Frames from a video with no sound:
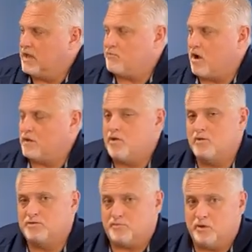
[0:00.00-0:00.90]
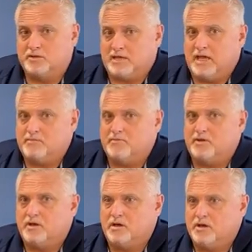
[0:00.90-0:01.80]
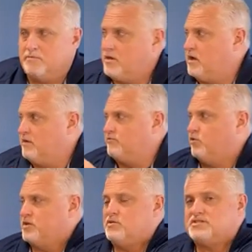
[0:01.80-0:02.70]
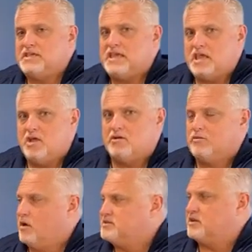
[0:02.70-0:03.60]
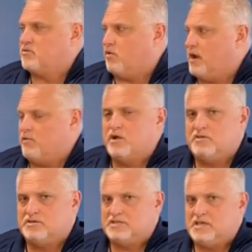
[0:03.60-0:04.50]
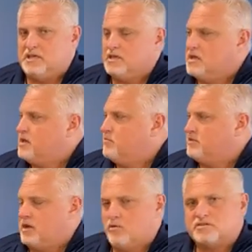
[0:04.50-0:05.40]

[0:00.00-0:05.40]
they brought a prototype of what you see here. It wasn't quite what you see, but there